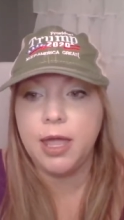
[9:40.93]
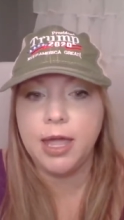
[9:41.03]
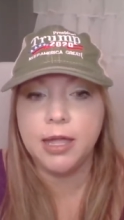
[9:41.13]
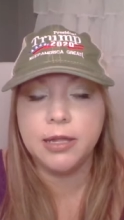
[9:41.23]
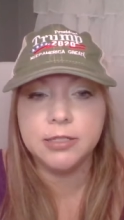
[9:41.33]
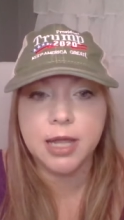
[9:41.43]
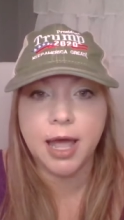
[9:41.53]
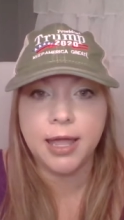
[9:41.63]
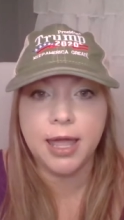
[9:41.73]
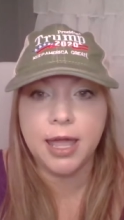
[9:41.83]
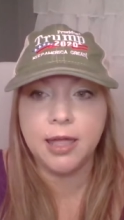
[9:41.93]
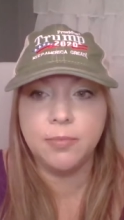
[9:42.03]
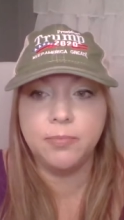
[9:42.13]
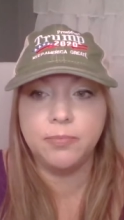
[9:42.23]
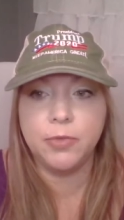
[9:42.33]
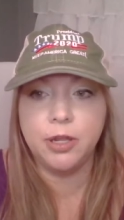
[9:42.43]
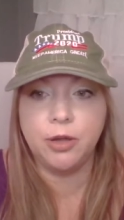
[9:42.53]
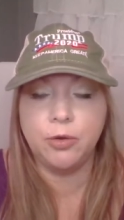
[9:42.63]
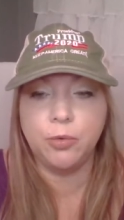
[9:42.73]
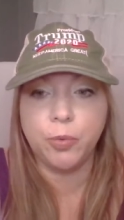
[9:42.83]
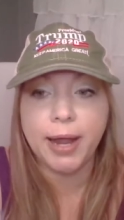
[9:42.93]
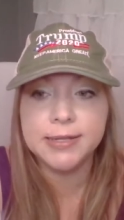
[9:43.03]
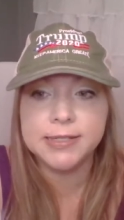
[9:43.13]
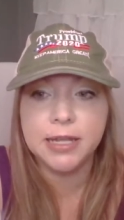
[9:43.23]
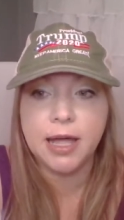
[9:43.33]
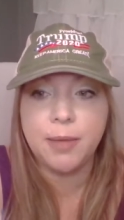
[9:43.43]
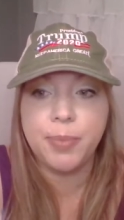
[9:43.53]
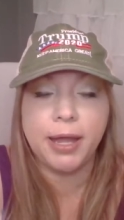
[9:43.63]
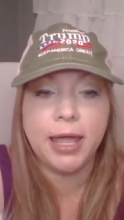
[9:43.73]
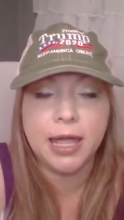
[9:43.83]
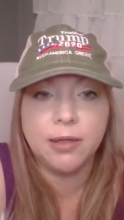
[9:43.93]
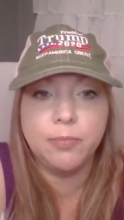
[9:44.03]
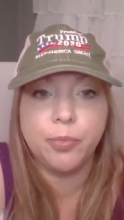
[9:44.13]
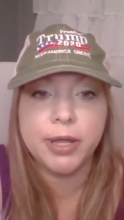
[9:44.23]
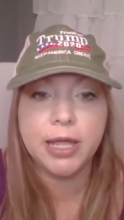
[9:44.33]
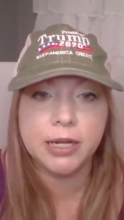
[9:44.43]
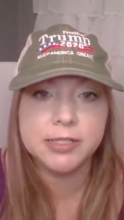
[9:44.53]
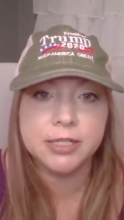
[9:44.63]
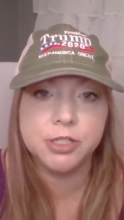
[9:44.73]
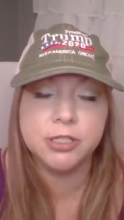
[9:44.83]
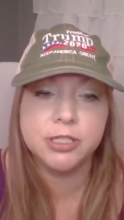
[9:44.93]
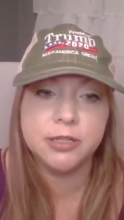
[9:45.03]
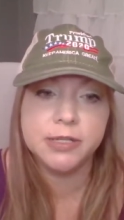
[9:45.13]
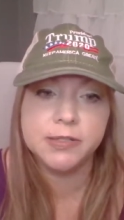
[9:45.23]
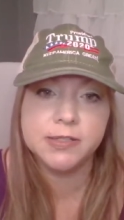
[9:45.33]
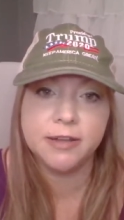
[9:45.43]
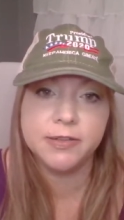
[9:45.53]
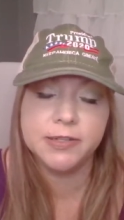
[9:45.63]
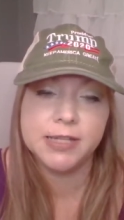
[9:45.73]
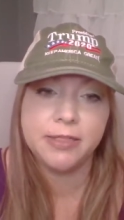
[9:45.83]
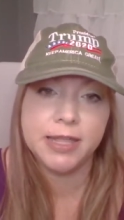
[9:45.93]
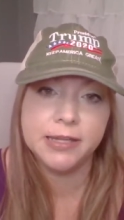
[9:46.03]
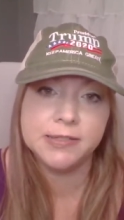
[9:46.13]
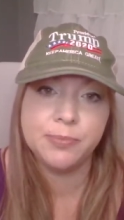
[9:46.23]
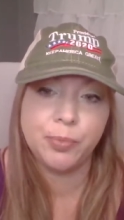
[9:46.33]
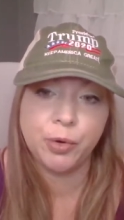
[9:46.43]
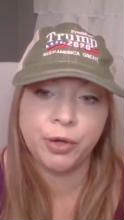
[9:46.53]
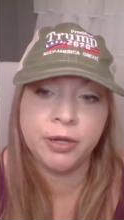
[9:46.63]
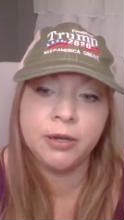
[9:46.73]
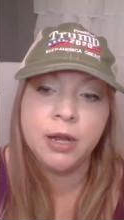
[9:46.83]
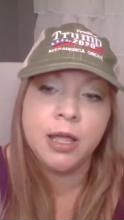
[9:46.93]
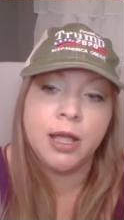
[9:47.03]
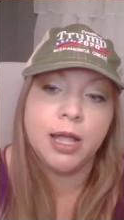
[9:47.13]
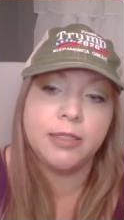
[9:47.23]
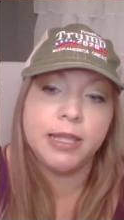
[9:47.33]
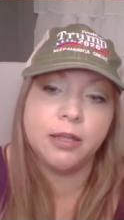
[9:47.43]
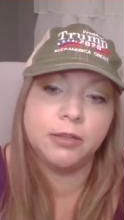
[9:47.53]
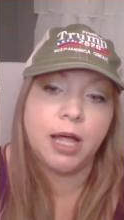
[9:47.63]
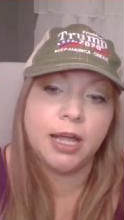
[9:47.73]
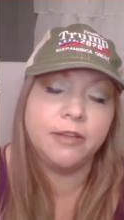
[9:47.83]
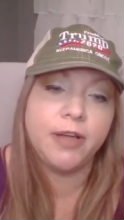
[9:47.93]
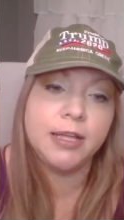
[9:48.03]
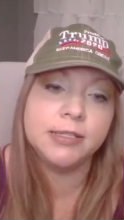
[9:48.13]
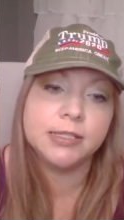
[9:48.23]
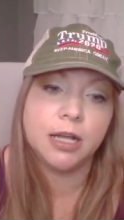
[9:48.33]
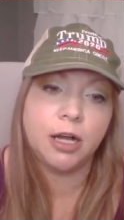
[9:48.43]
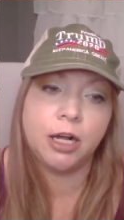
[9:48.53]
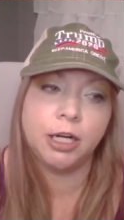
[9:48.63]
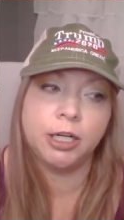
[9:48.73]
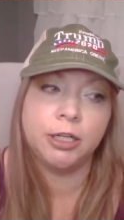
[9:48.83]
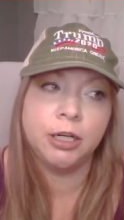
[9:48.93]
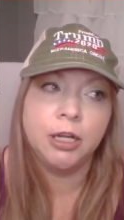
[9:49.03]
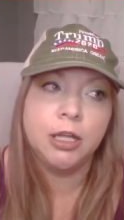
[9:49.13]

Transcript: and i am you know rising up i am bringing attention to this stuff because i think it's important i think a lot of us are